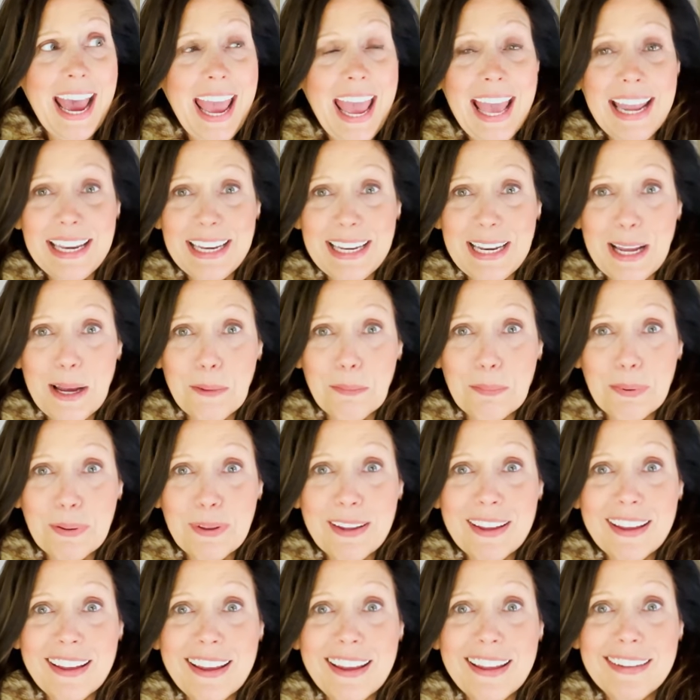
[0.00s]
ended up
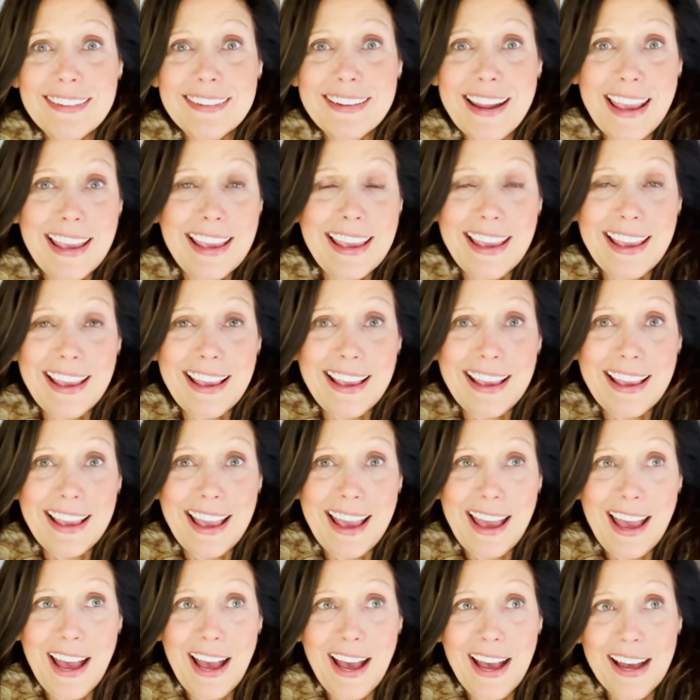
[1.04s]

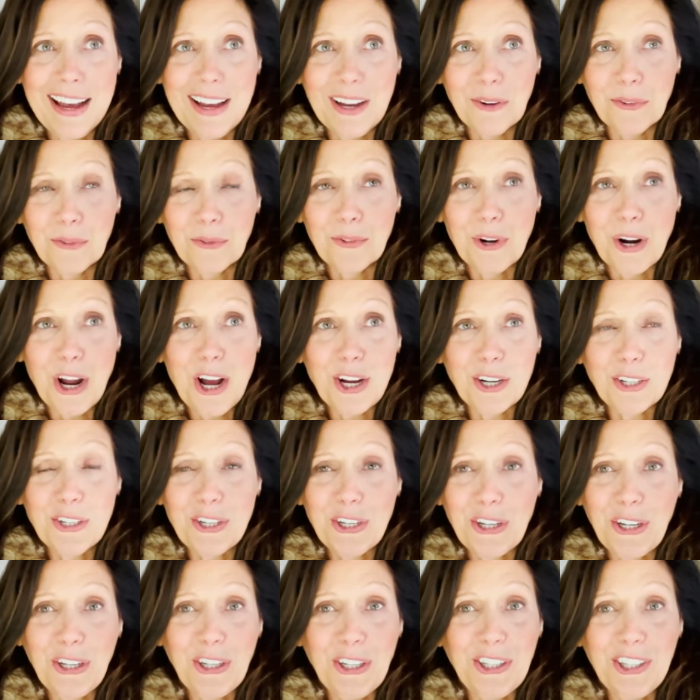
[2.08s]
taking a wrong
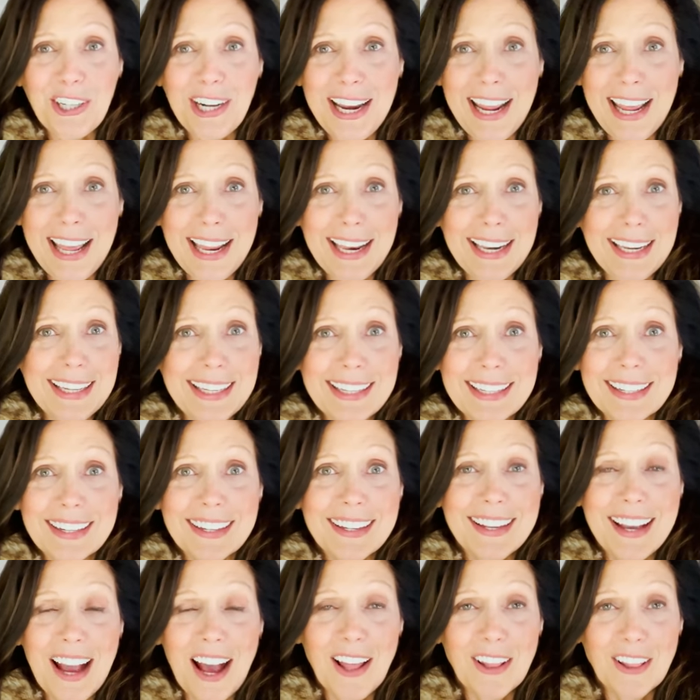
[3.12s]
turn
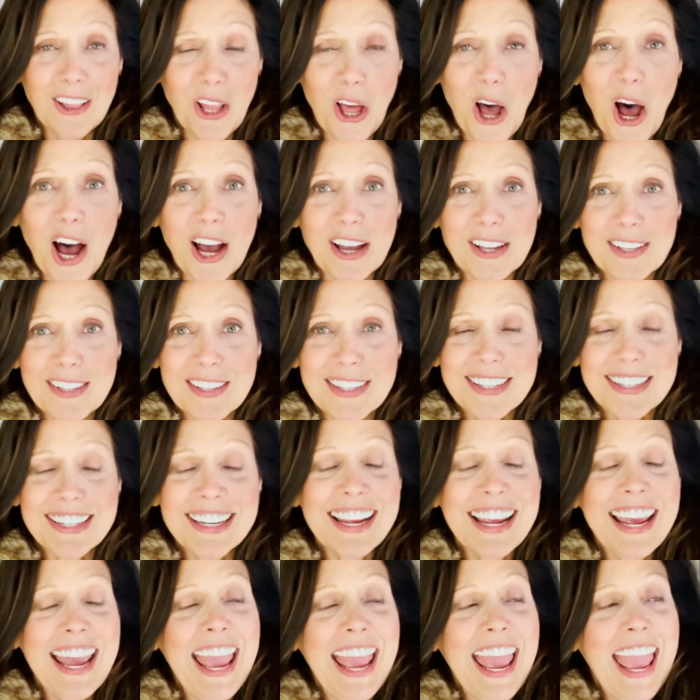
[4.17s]
and got lost.
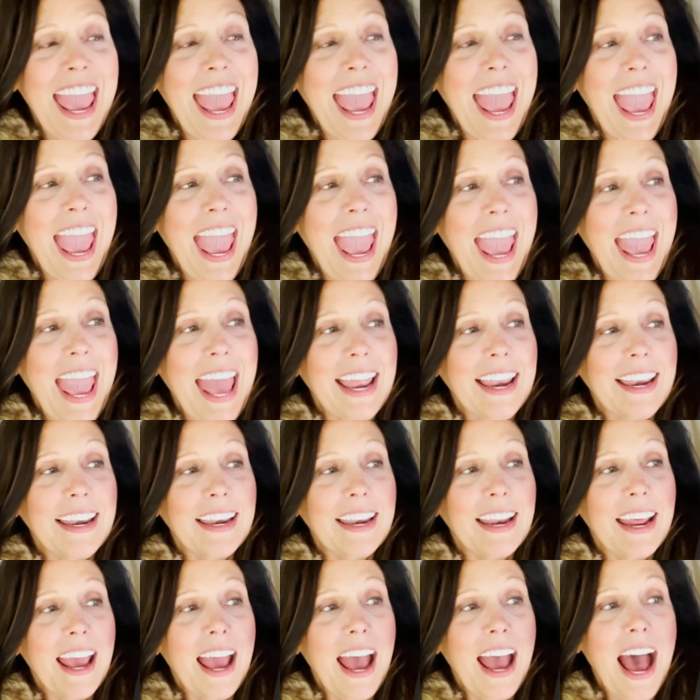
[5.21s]

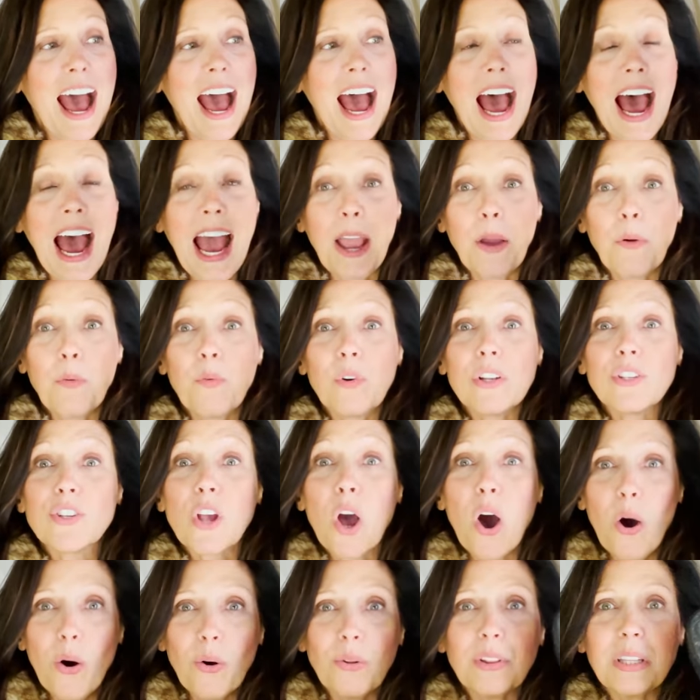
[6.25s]
And I was
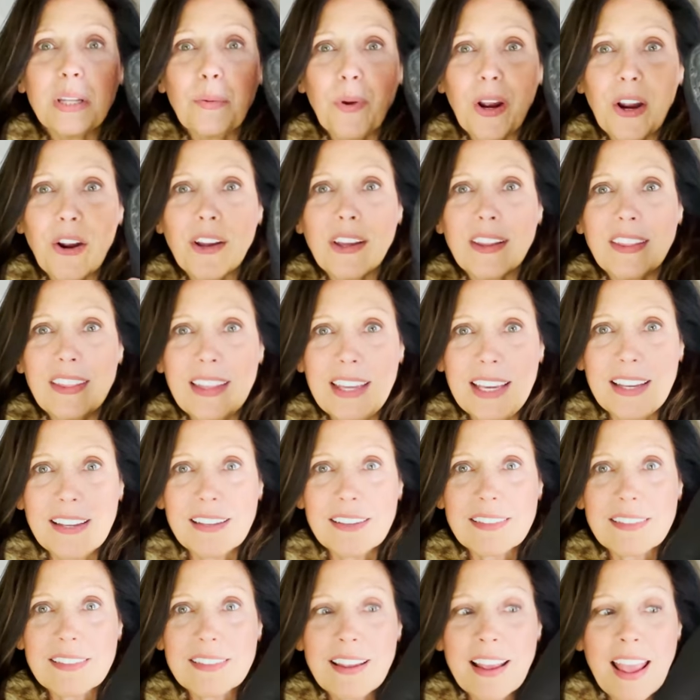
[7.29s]
only wearing
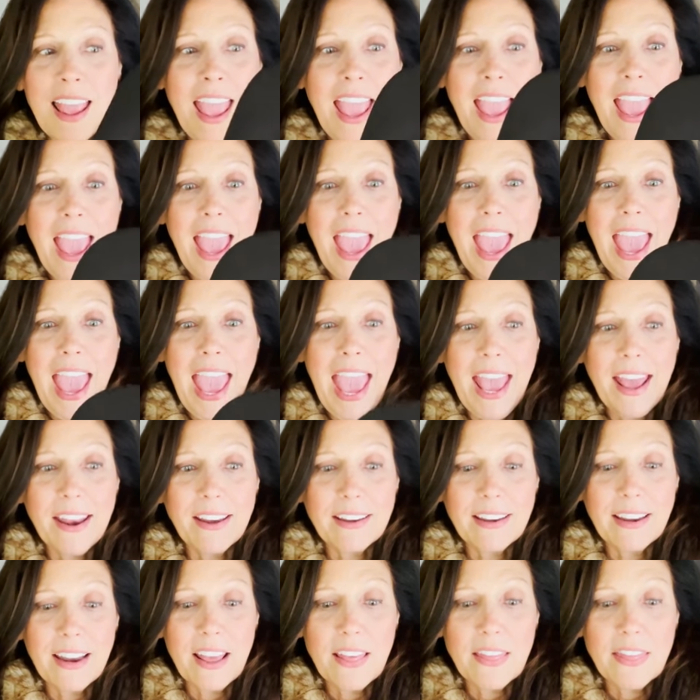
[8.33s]
these,
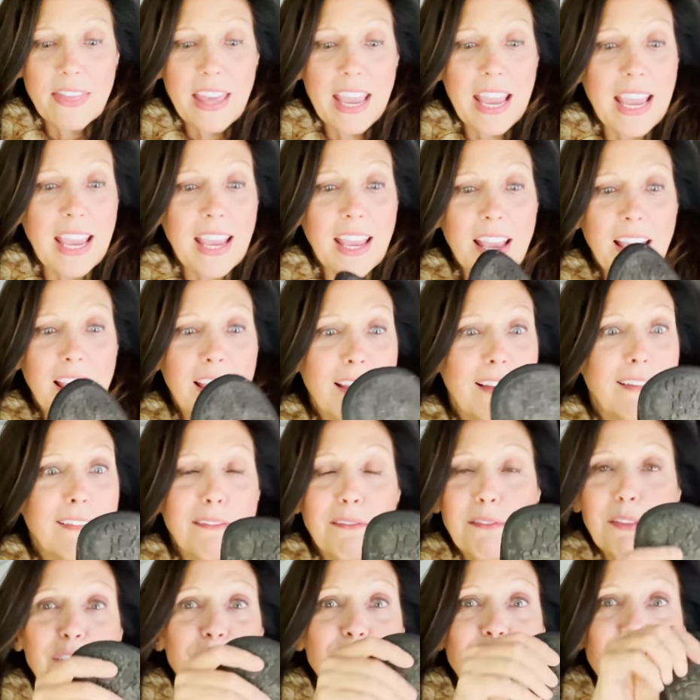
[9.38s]
and they
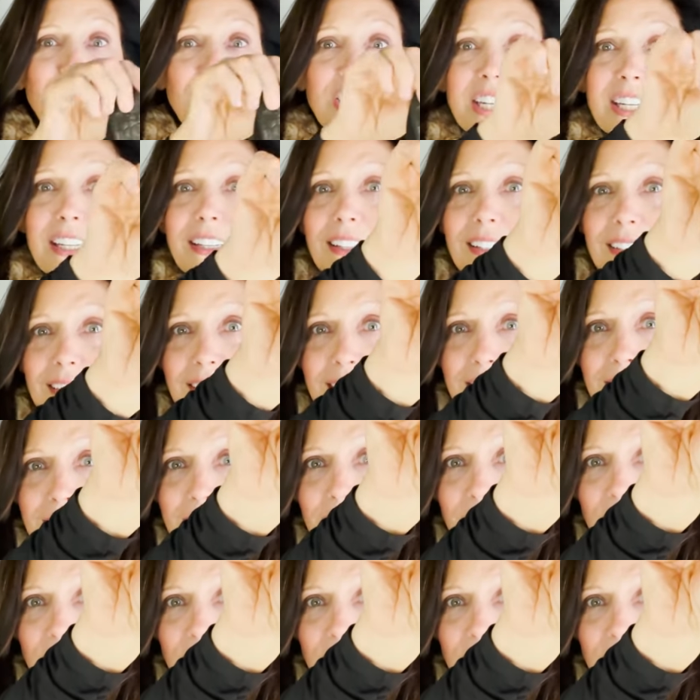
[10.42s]
still